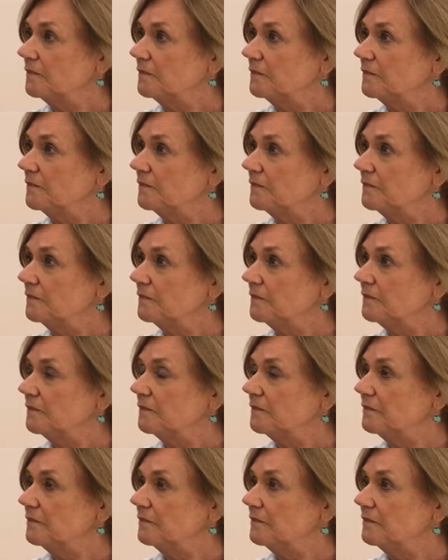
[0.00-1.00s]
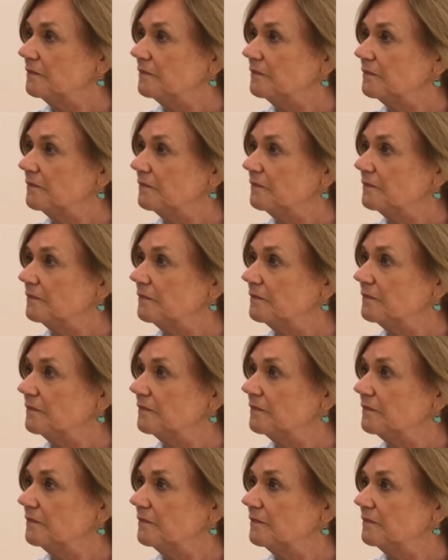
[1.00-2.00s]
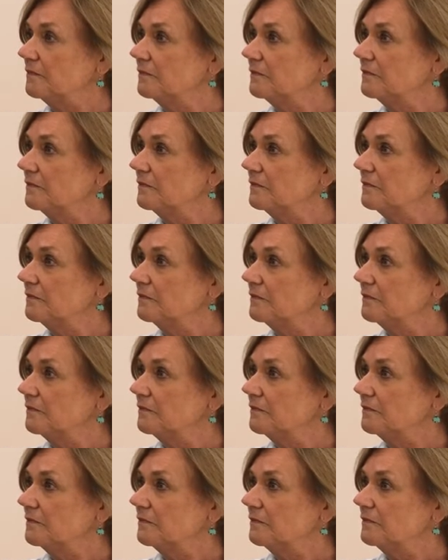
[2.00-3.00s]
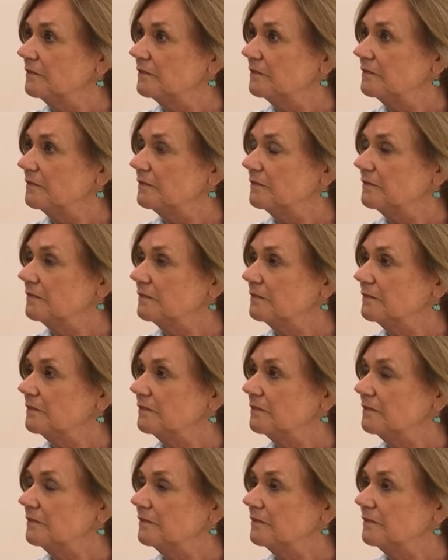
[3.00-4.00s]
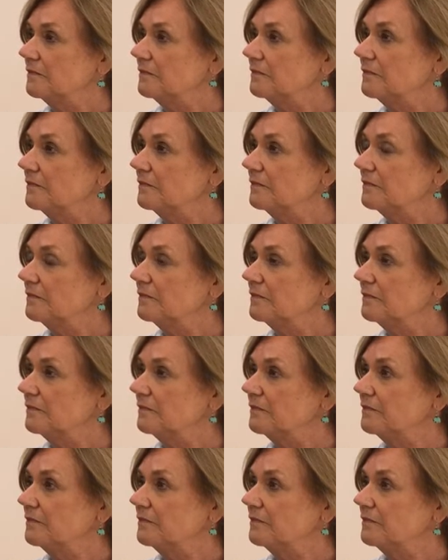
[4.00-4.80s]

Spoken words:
[no speech]